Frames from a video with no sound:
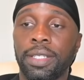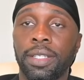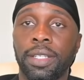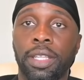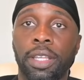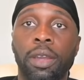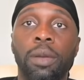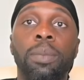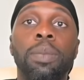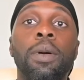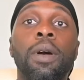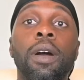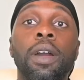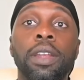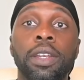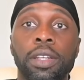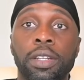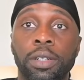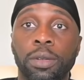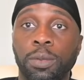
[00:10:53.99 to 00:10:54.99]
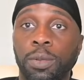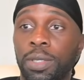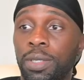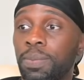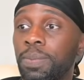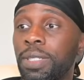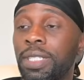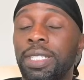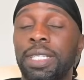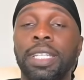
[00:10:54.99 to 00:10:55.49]
their partner was
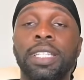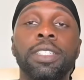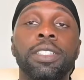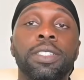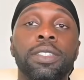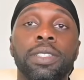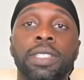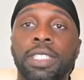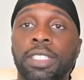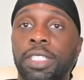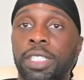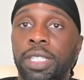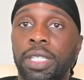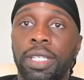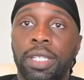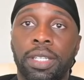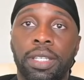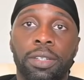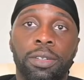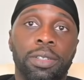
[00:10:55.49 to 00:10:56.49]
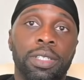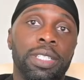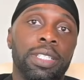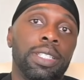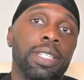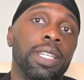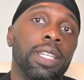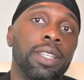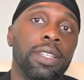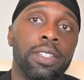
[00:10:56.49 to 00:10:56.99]
potentially cheating or
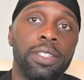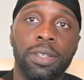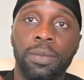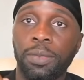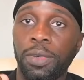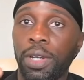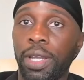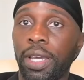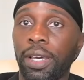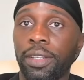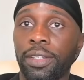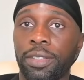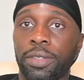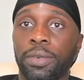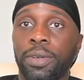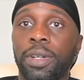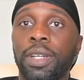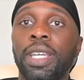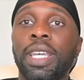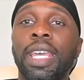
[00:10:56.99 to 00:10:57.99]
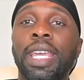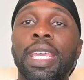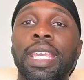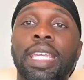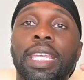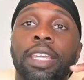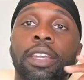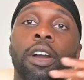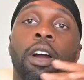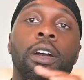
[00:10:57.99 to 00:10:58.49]
seeing someone else or
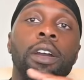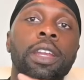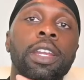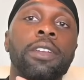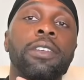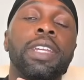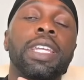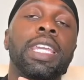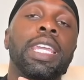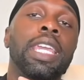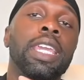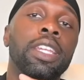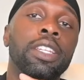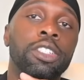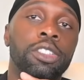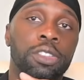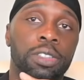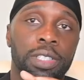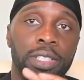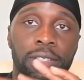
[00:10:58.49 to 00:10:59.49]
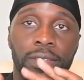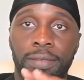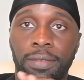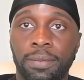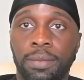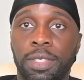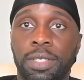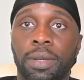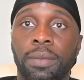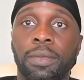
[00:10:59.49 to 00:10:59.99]
garnering interest
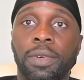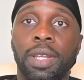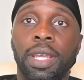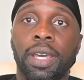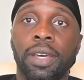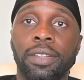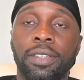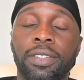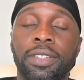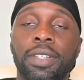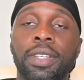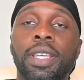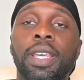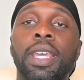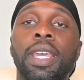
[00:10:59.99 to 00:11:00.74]
from someone else,